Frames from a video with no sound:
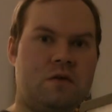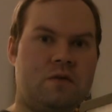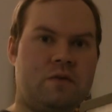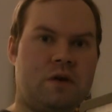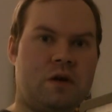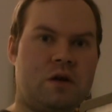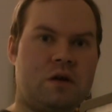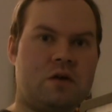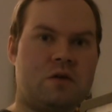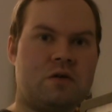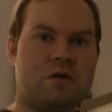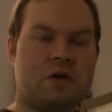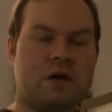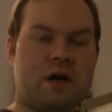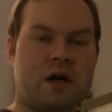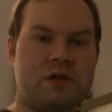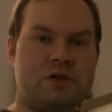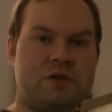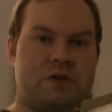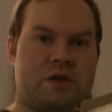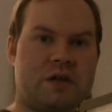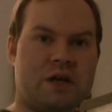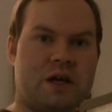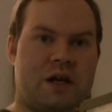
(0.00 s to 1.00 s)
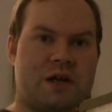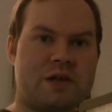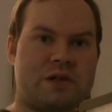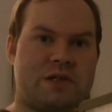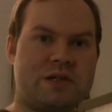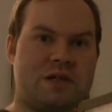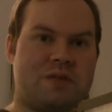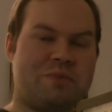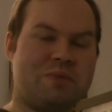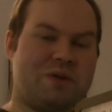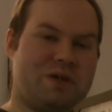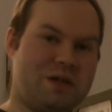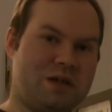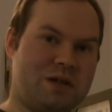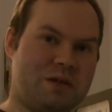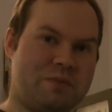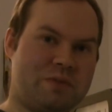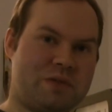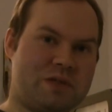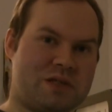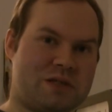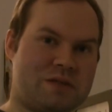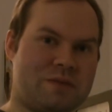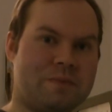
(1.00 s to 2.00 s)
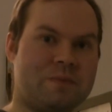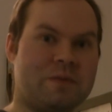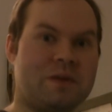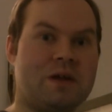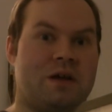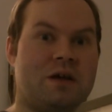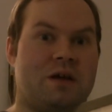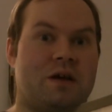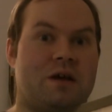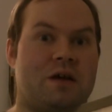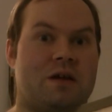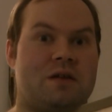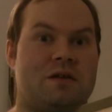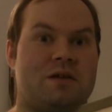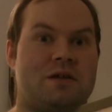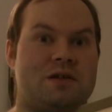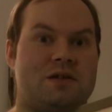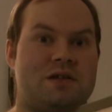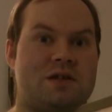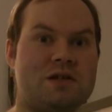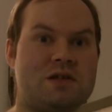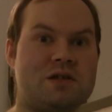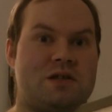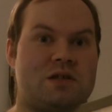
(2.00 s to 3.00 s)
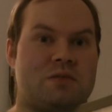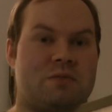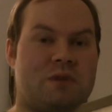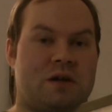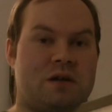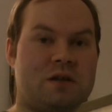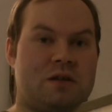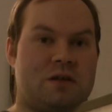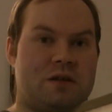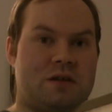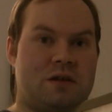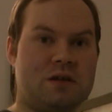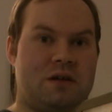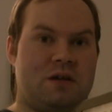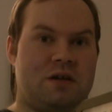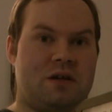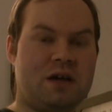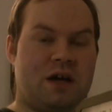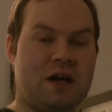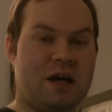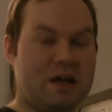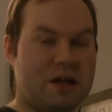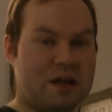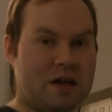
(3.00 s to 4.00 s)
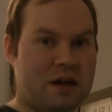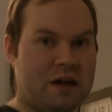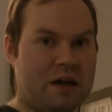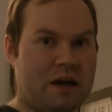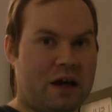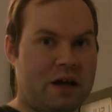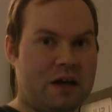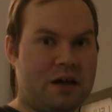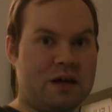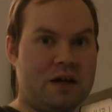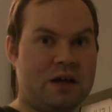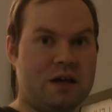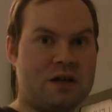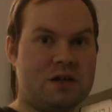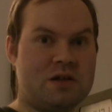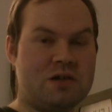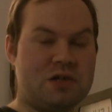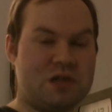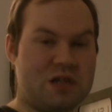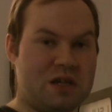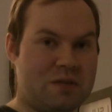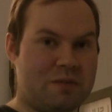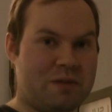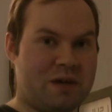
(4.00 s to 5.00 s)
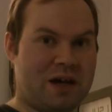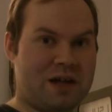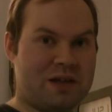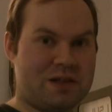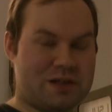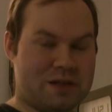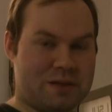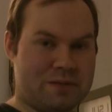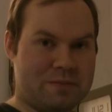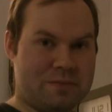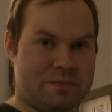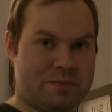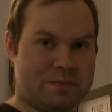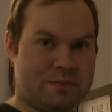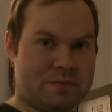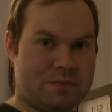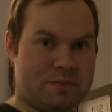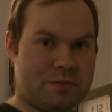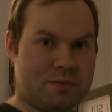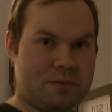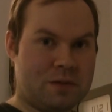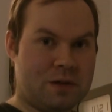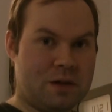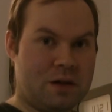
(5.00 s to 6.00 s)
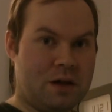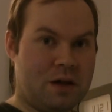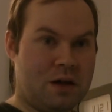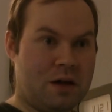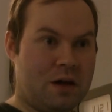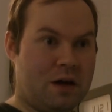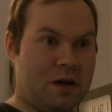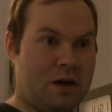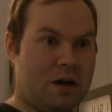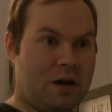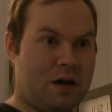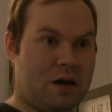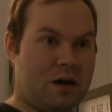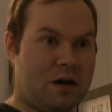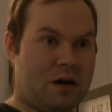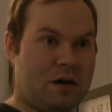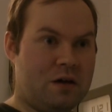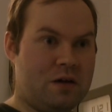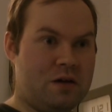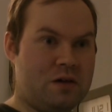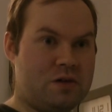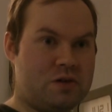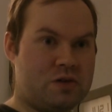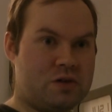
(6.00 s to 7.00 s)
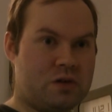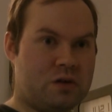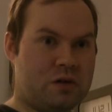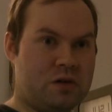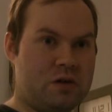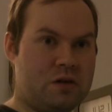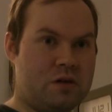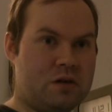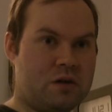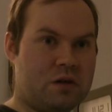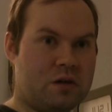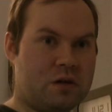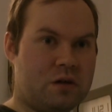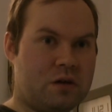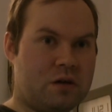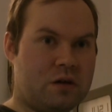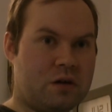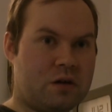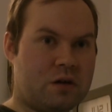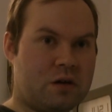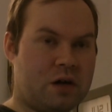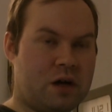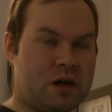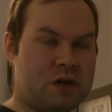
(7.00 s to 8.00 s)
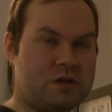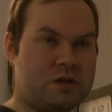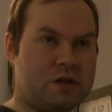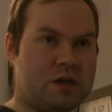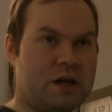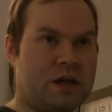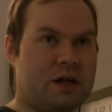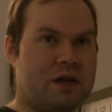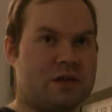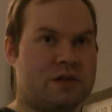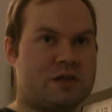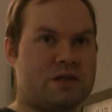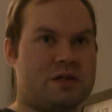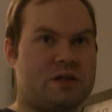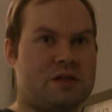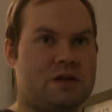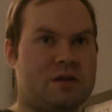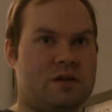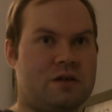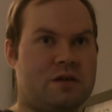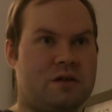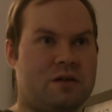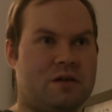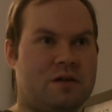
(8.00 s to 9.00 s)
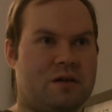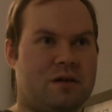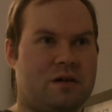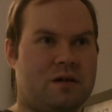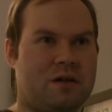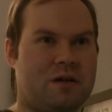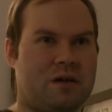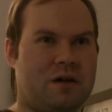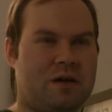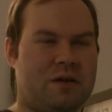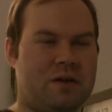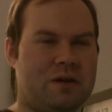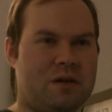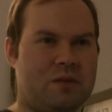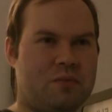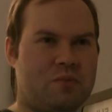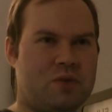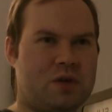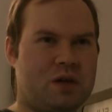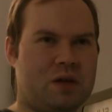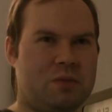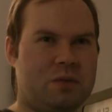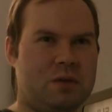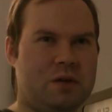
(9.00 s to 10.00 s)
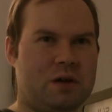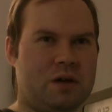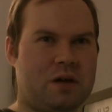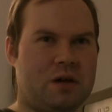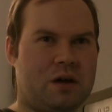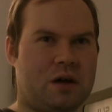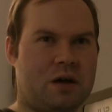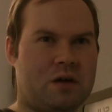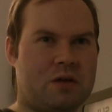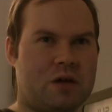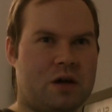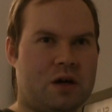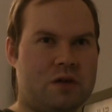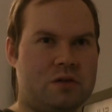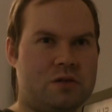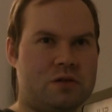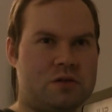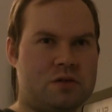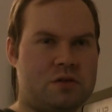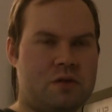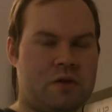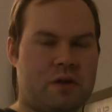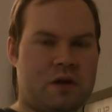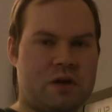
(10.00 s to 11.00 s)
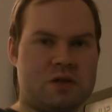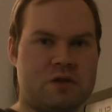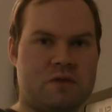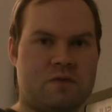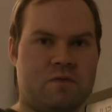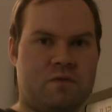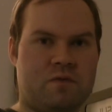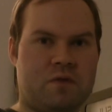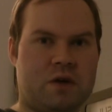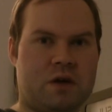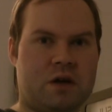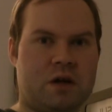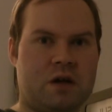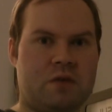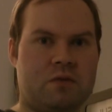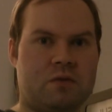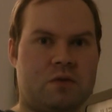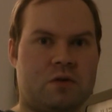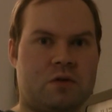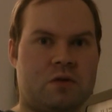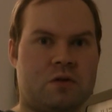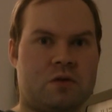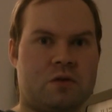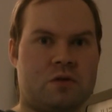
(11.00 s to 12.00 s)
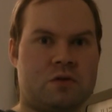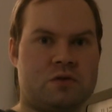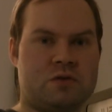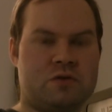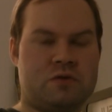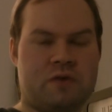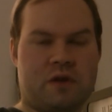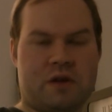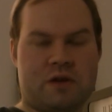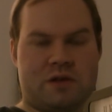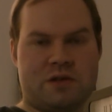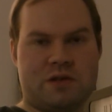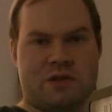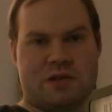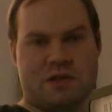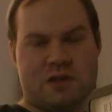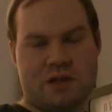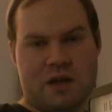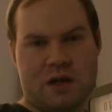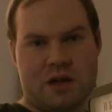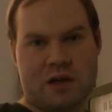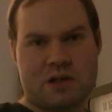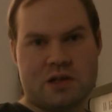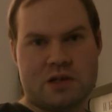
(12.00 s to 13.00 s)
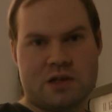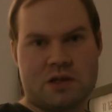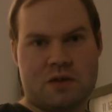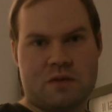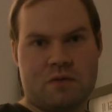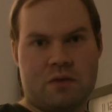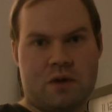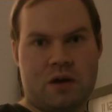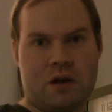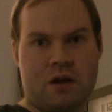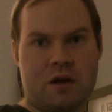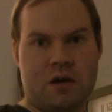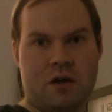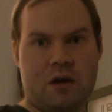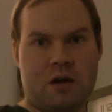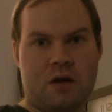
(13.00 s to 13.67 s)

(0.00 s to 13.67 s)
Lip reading: fellow Kaiju Galaxy peeps. This is Smatti, aka GMAT. I joined Kaiju Galaxy, I think probably around 2005 or 2006, when